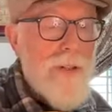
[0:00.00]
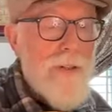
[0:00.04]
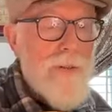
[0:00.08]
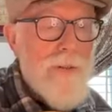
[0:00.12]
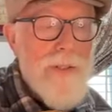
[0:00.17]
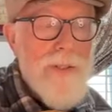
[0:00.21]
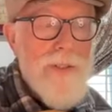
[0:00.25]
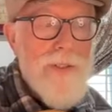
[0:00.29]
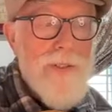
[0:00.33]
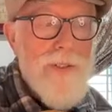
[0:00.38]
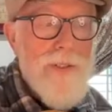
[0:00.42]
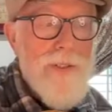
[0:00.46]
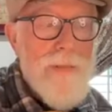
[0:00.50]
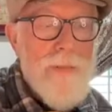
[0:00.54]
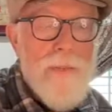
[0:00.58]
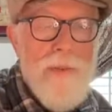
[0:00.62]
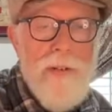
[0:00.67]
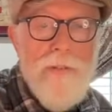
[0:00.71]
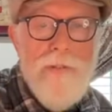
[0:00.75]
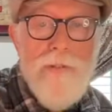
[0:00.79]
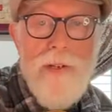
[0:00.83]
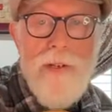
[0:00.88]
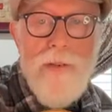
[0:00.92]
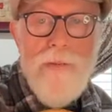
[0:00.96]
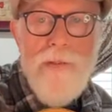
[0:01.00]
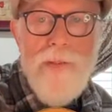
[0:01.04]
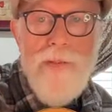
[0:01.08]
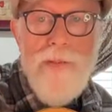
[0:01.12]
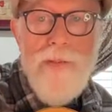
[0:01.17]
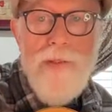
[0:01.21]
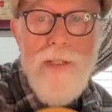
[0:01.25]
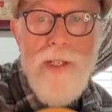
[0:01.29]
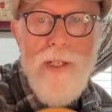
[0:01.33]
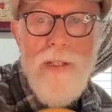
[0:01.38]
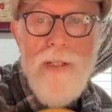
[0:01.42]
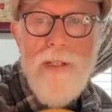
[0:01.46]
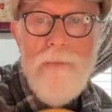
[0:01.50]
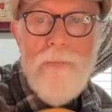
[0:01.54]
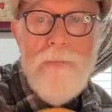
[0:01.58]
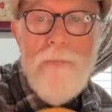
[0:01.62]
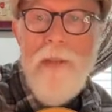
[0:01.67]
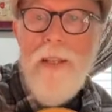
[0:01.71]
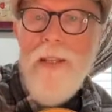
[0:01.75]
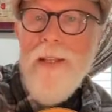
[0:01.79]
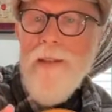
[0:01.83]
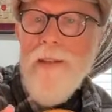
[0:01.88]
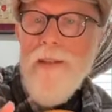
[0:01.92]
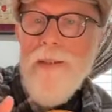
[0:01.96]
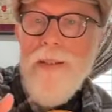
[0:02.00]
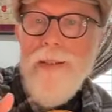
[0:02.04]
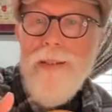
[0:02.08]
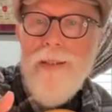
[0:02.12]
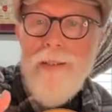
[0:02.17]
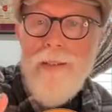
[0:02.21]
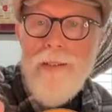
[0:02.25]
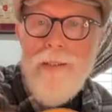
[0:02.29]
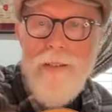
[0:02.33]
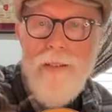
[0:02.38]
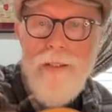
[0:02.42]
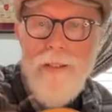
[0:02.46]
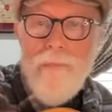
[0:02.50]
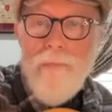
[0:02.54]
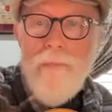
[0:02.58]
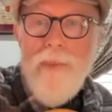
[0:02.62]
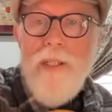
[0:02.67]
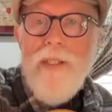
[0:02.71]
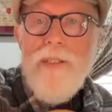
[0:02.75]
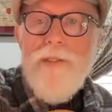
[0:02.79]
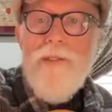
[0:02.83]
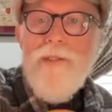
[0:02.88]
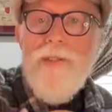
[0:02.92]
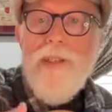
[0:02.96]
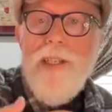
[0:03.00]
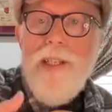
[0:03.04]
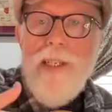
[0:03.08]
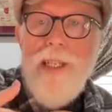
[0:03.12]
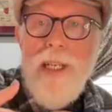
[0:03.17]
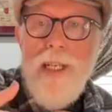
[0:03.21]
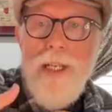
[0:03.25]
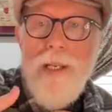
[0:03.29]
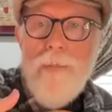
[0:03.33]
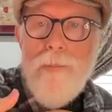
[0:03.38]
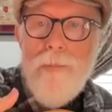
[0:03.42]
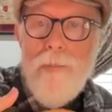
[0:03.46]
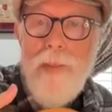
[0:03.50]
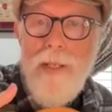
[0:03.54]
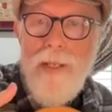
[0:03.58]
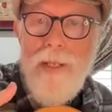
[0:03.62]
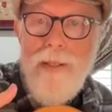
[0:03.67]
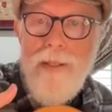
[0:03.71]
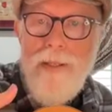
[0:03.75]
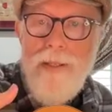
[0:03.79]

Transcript: only is this my favorite song, but it's a hymn